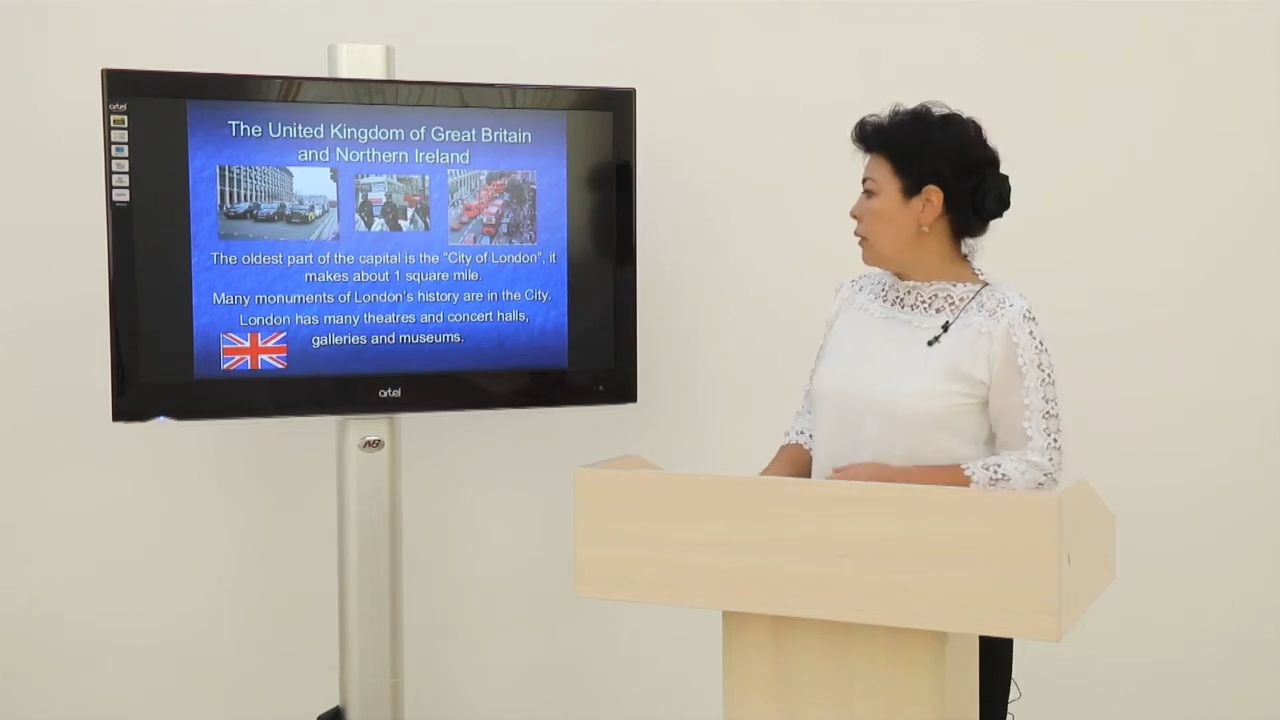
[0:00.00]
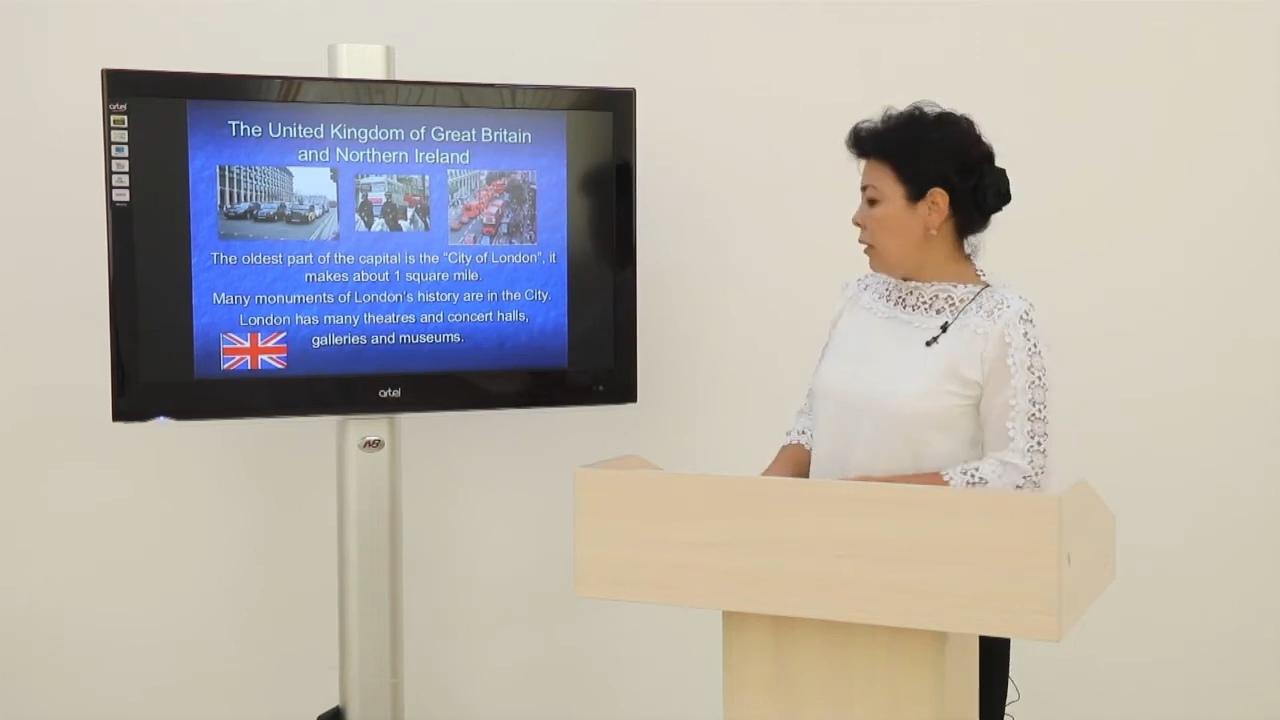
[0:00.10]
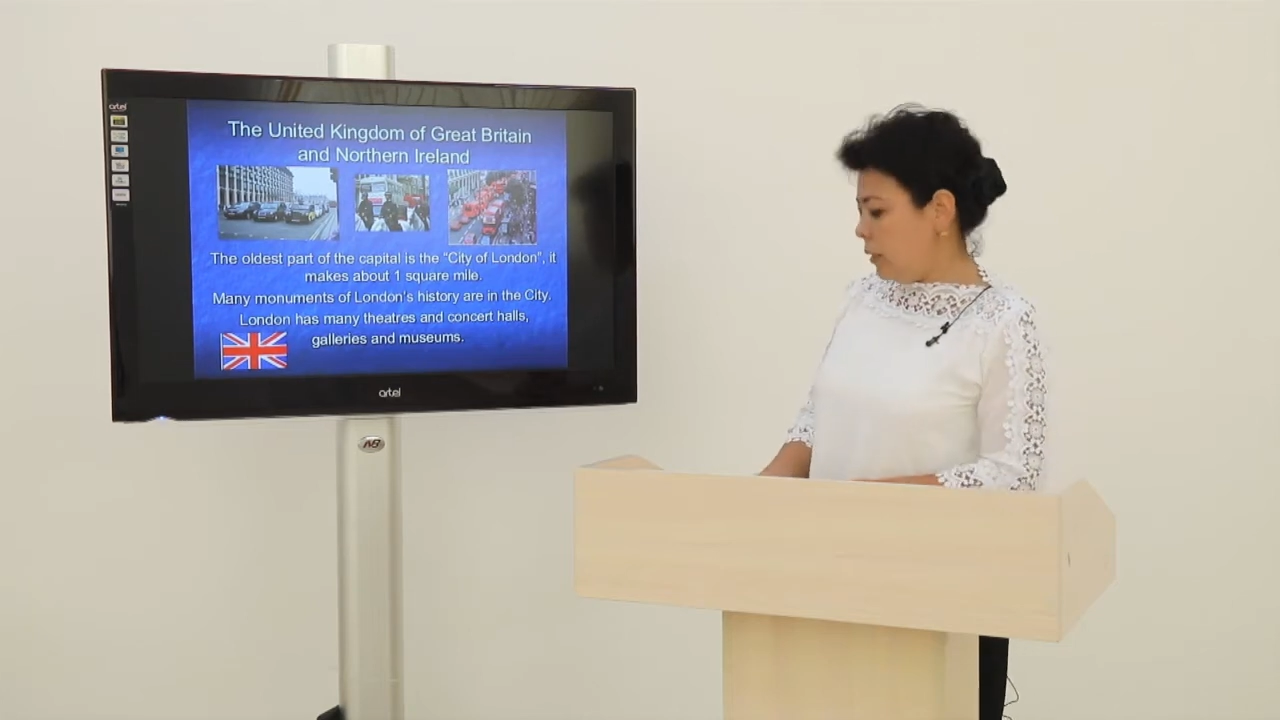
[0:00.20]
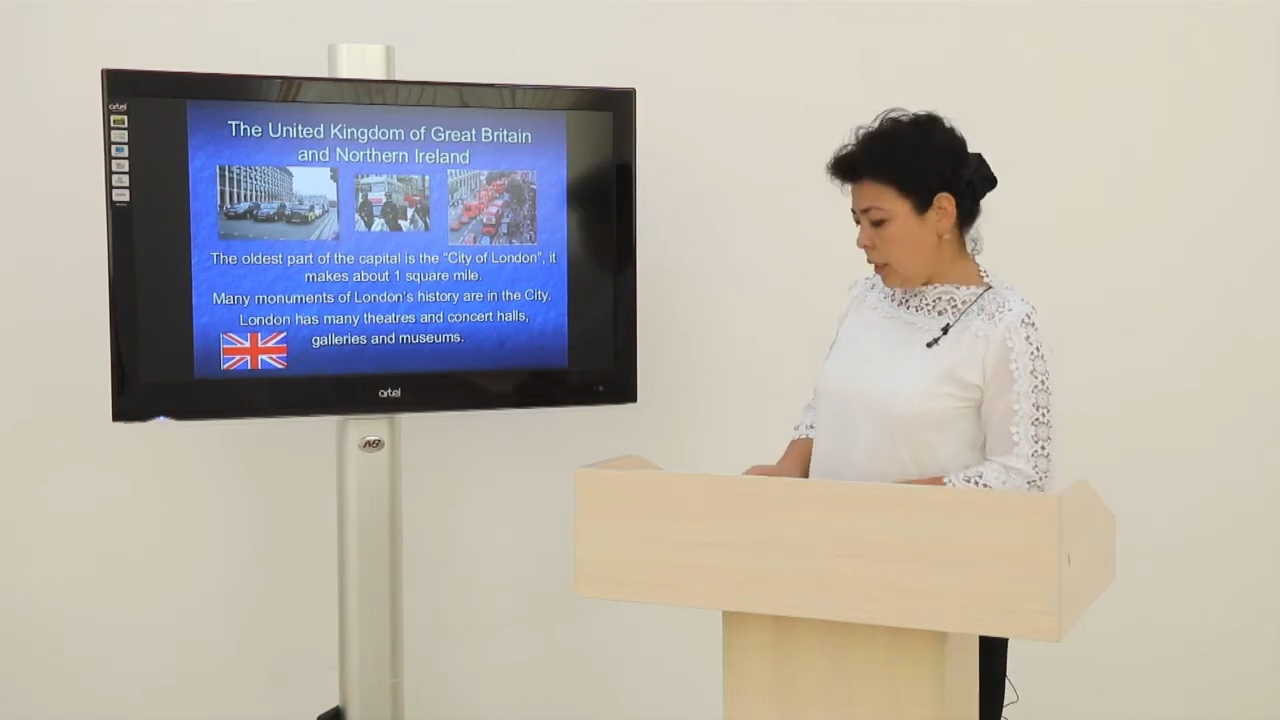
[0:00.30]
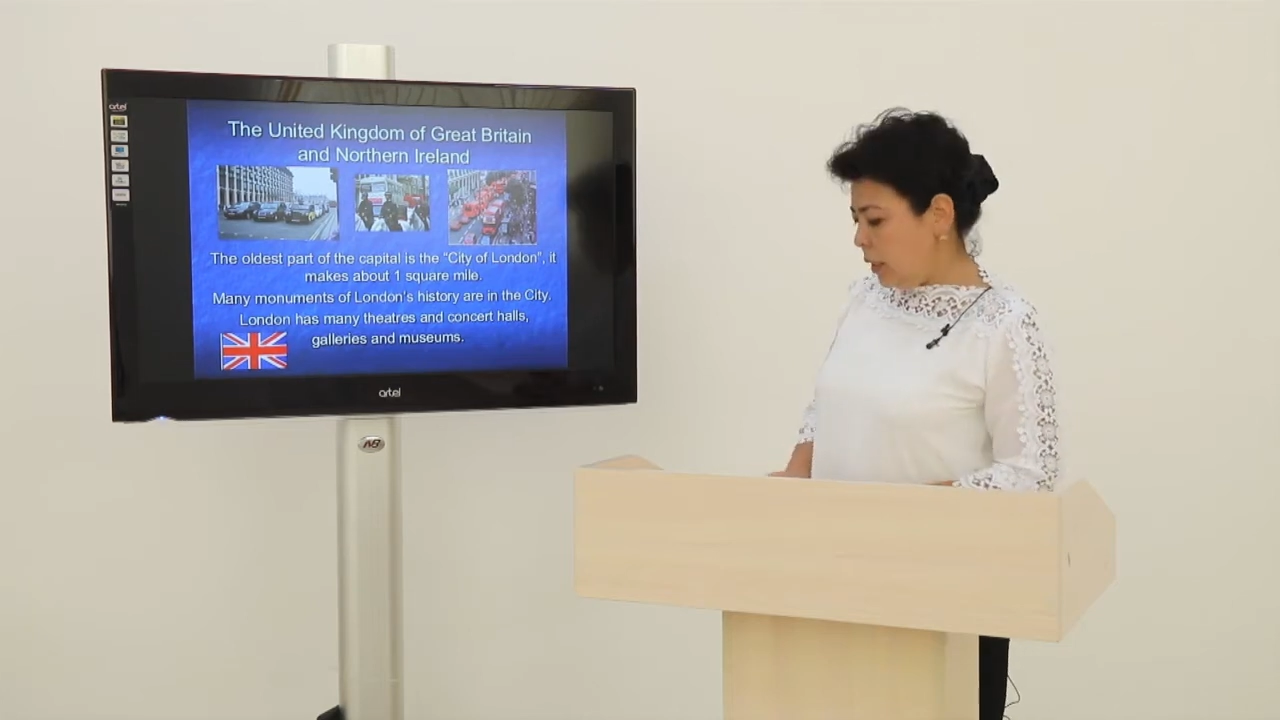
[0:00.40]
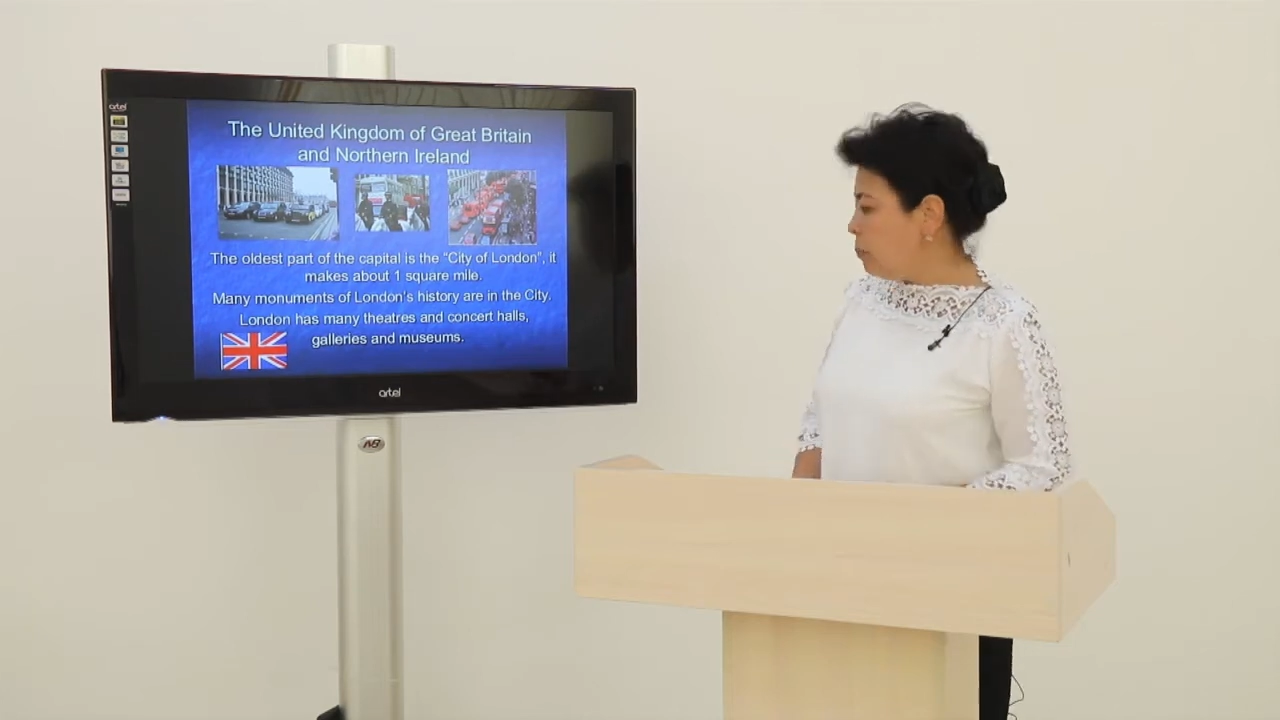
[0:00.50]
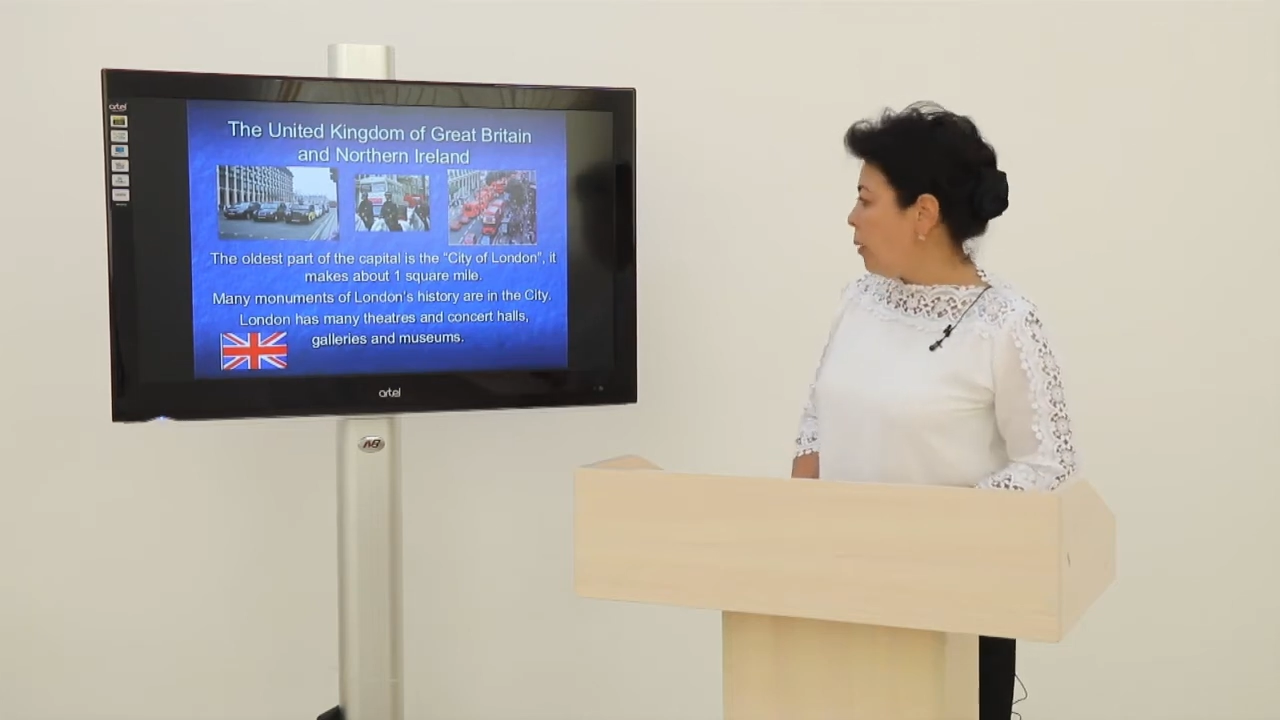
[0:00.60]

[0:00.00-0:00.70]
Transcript: this